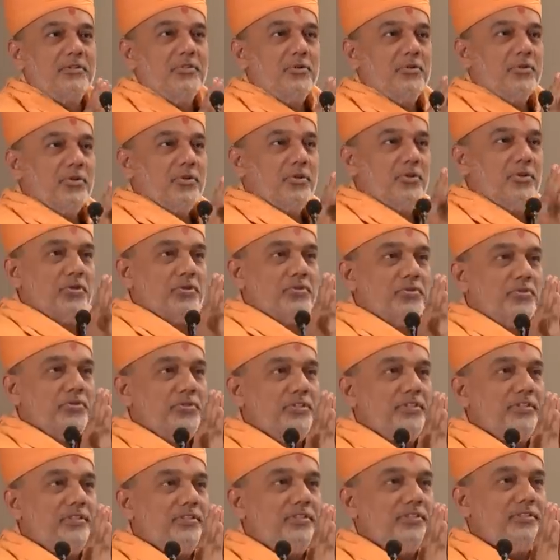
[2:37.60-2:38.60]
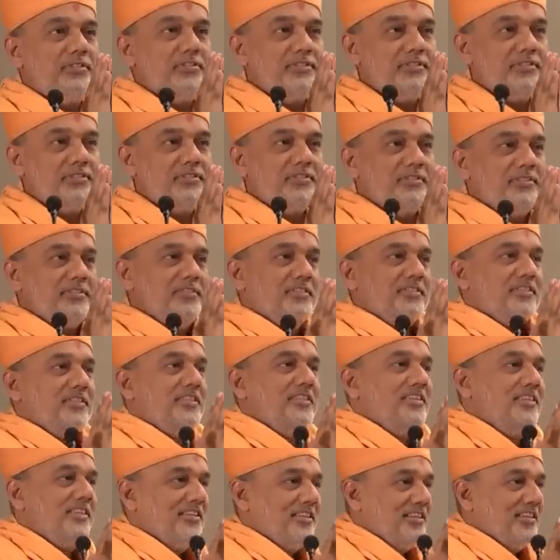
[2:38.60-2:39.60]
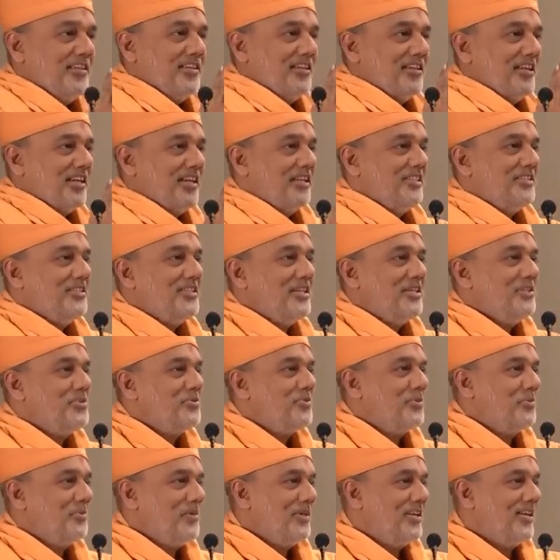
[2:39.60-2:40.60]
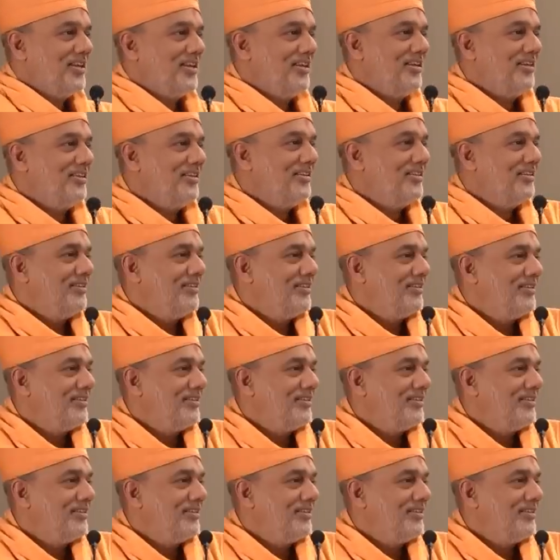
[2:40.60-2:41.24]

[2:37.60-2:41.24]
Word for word: Good noon and Jai Swaminarayan.